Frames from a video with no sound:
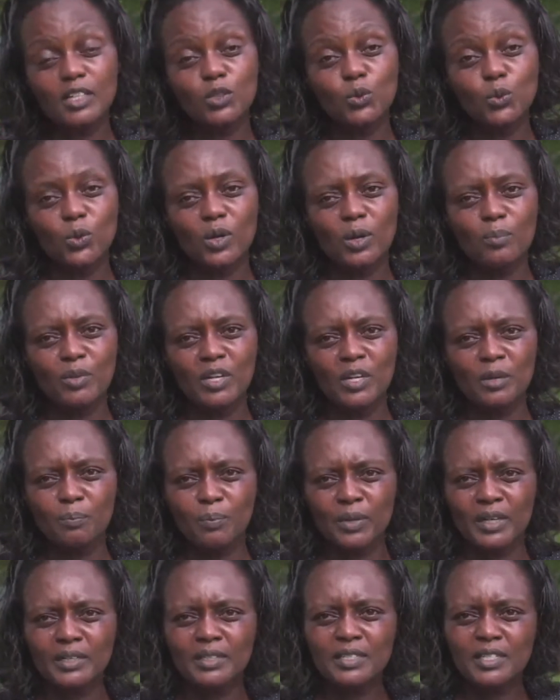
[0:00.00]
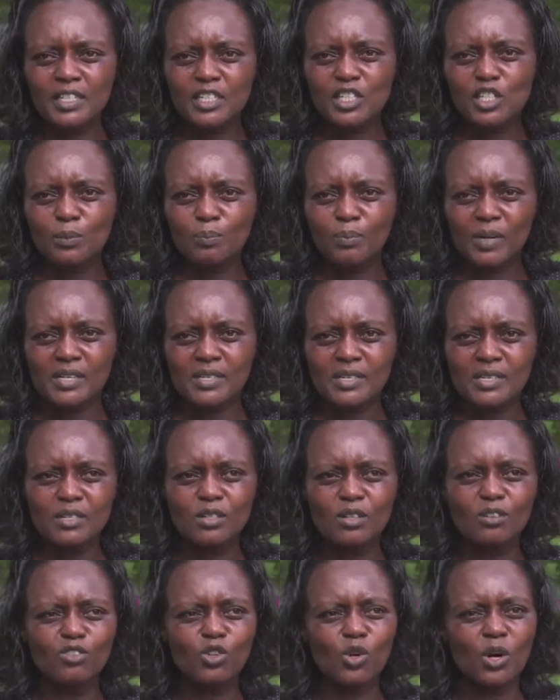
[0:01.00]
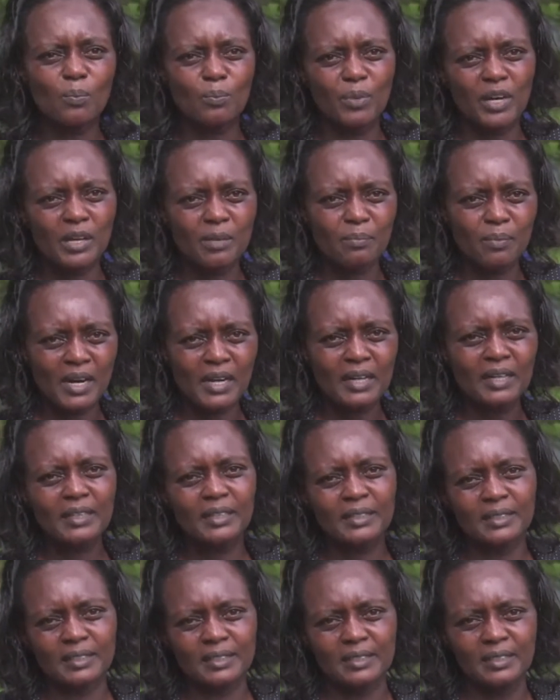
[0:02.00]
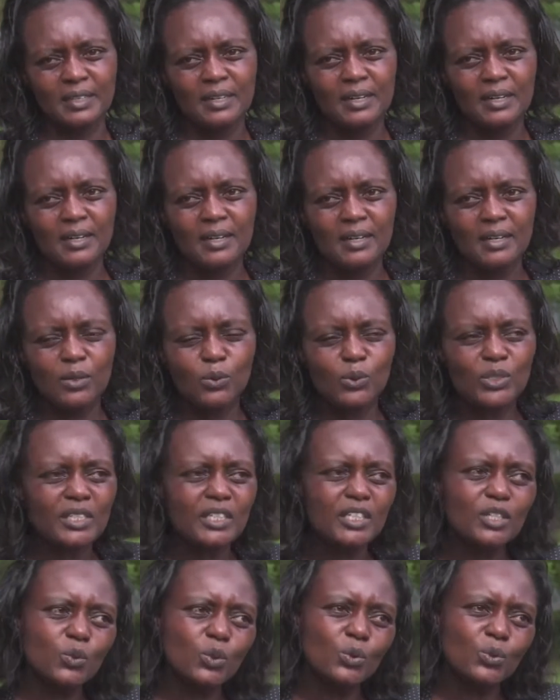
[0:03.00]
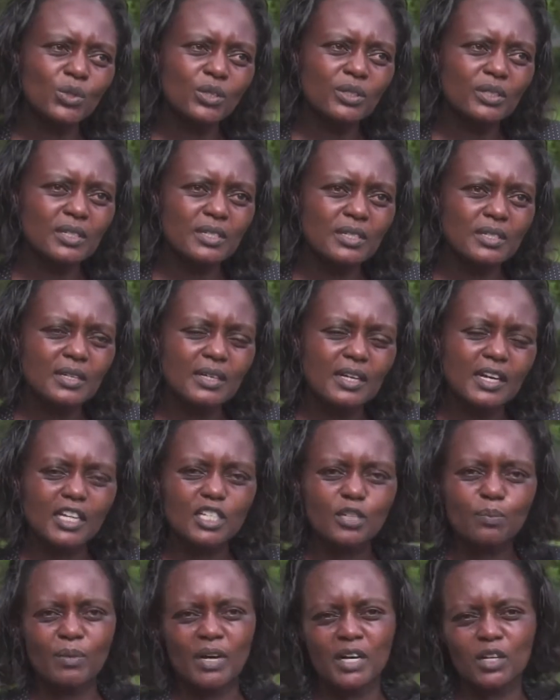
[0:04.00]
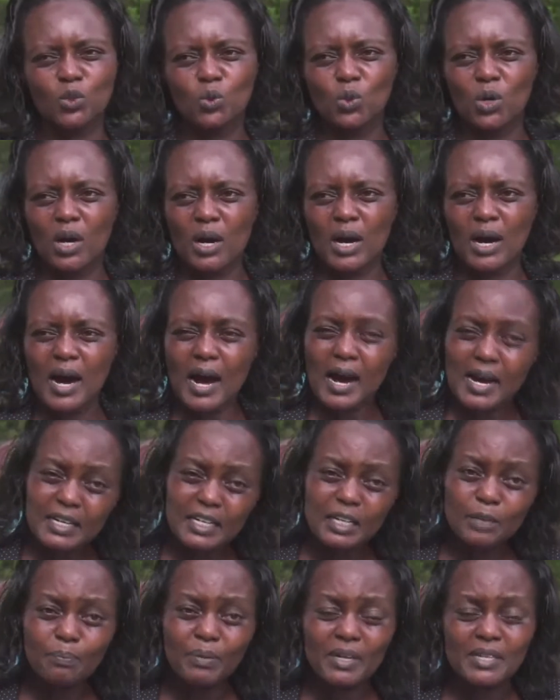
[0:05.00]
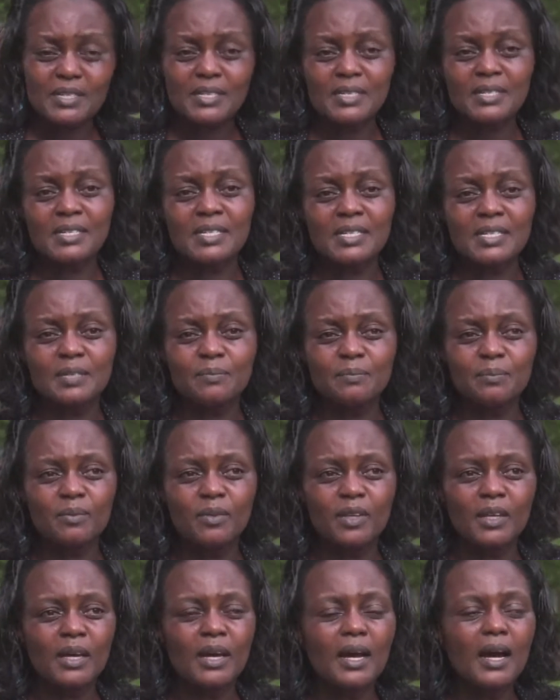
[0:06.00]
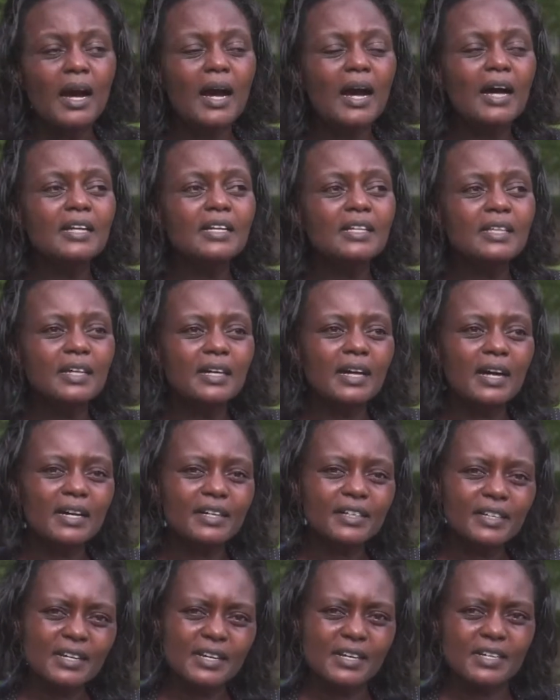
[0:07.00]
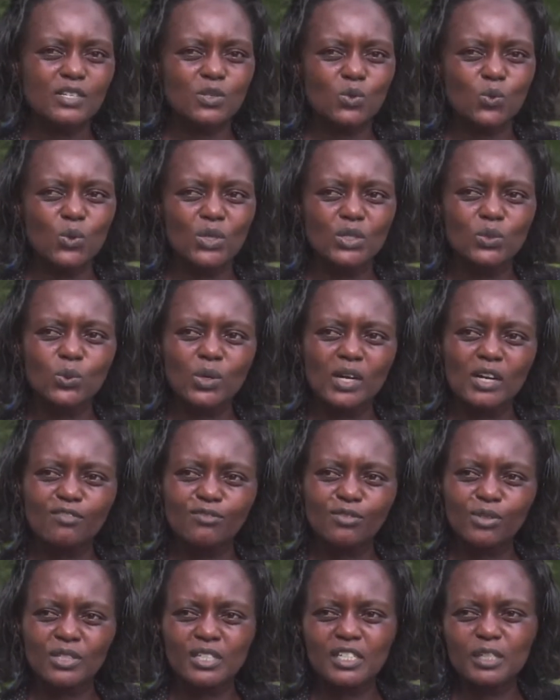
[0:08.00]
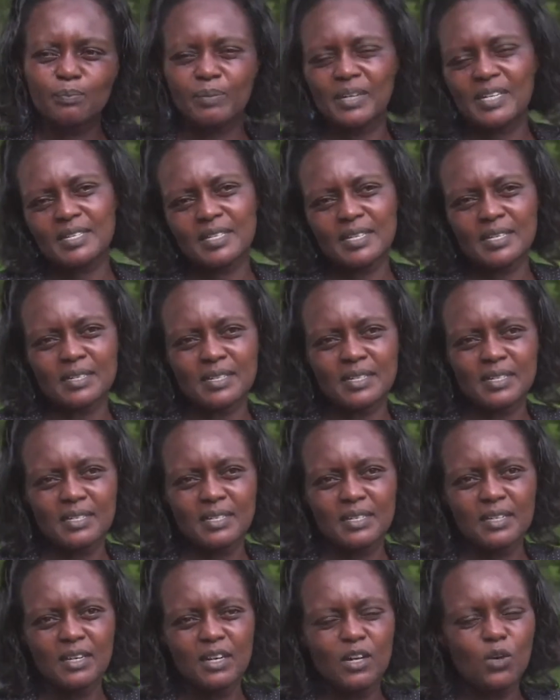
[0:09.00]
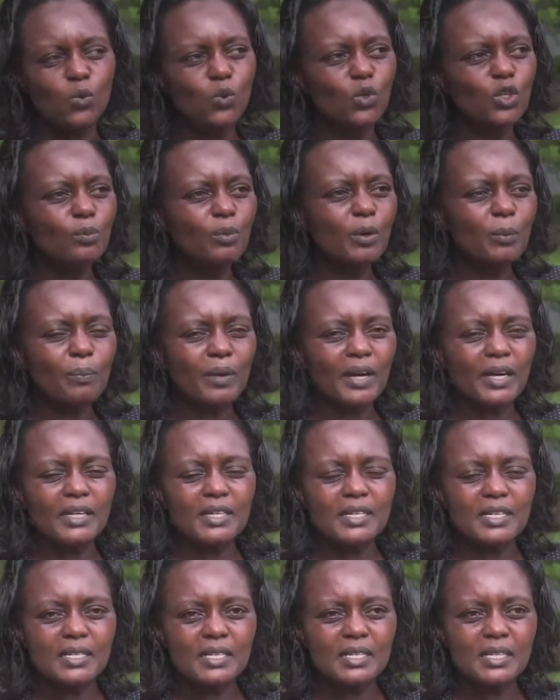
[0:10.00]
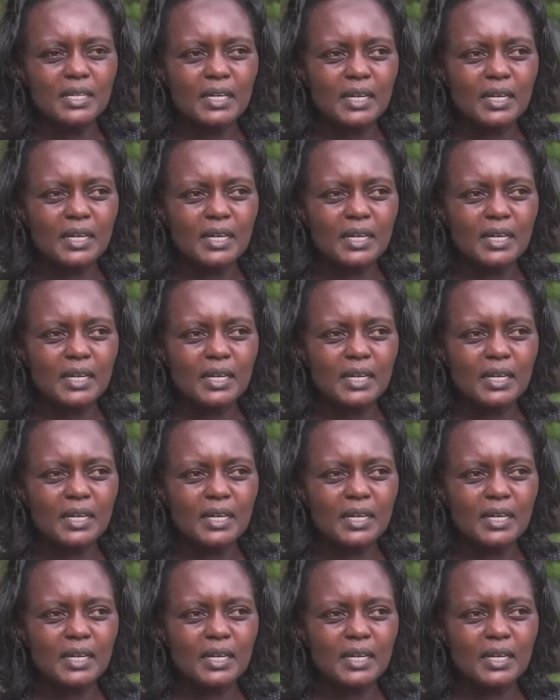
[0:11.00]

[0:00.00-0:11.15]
that we were being paid sixty percent of our pay back then. We said we will get back to our one hundred percent, and the arrears, which were forty percent, would be paid